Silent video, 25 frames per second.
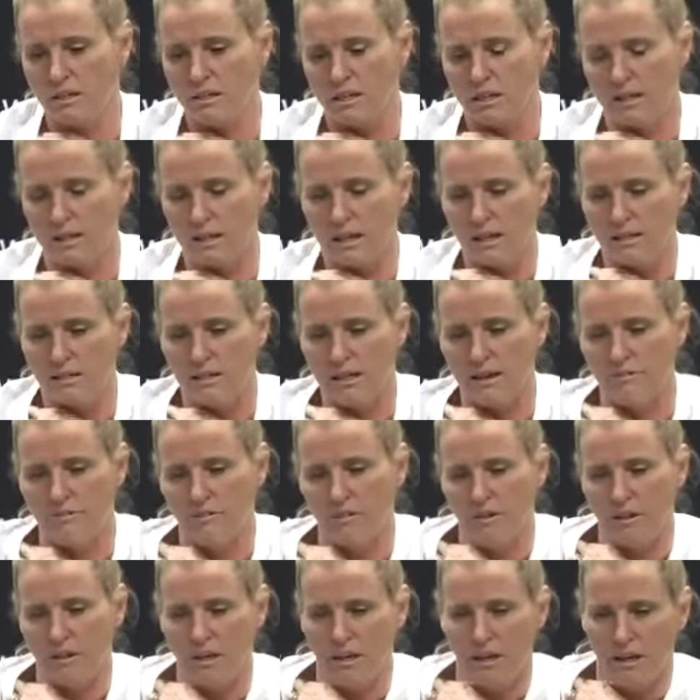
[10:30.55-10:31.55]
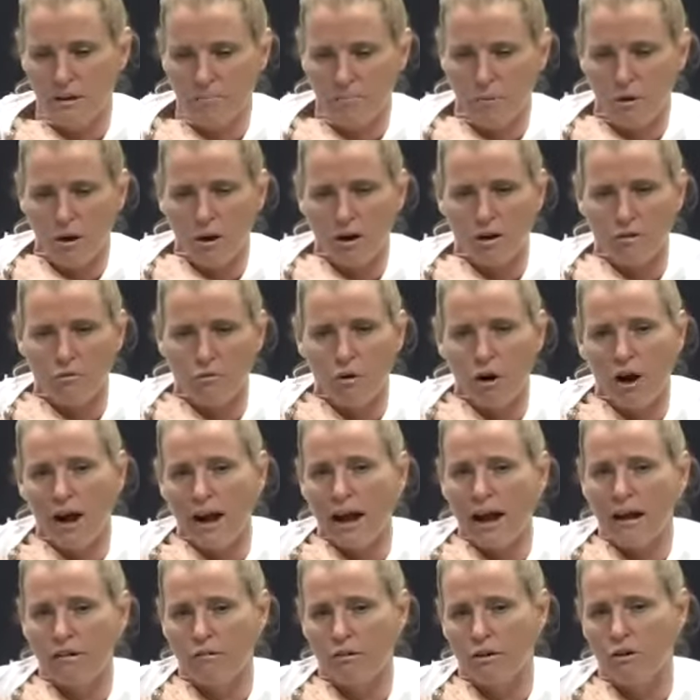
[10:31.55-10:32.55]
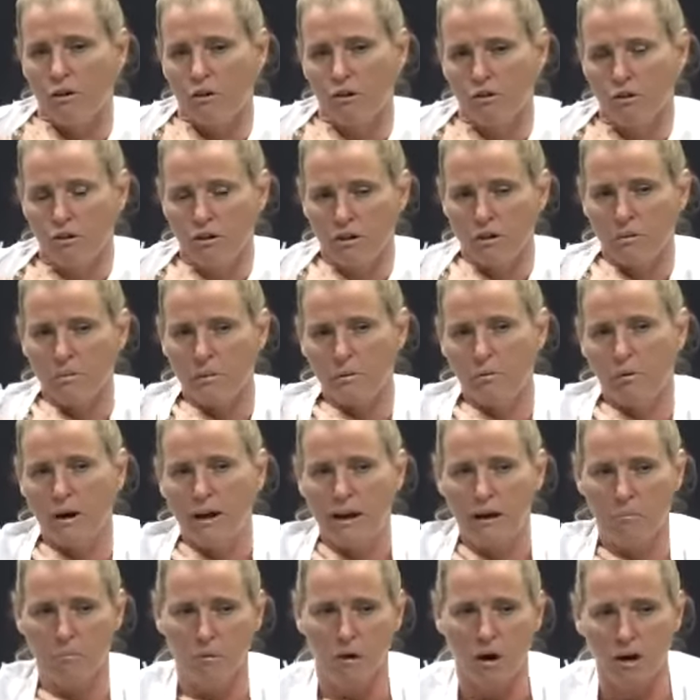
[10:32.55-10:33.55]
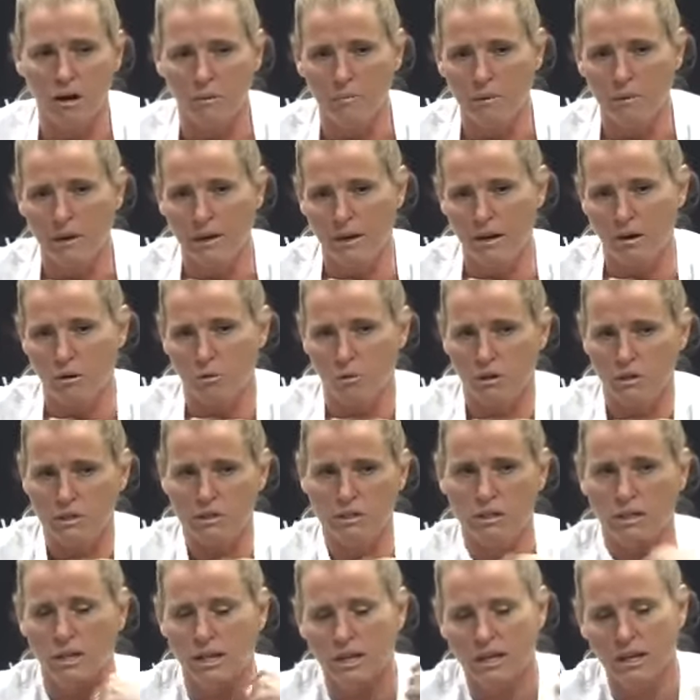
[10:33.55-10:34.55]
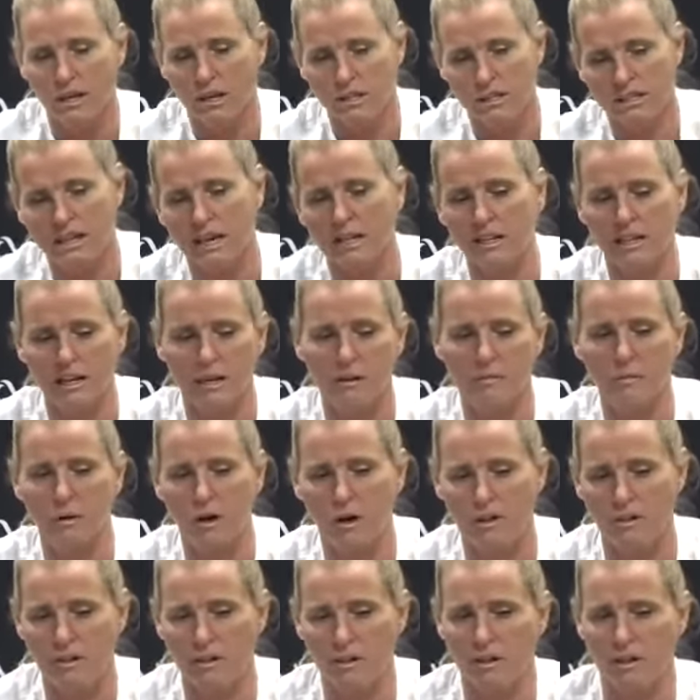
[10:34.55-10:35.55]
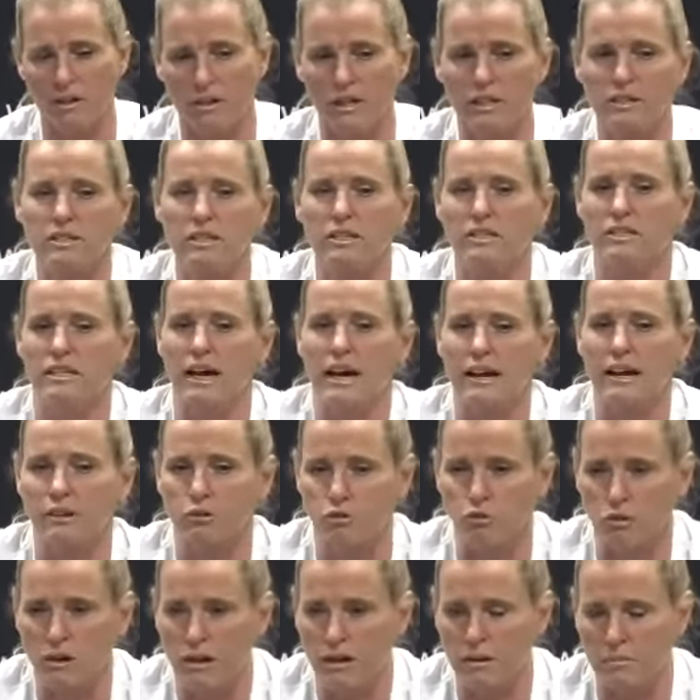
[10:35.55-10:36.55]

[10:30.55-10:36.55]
And definitely part of why I recruited them and why I brought them here was selling them on this exact dream.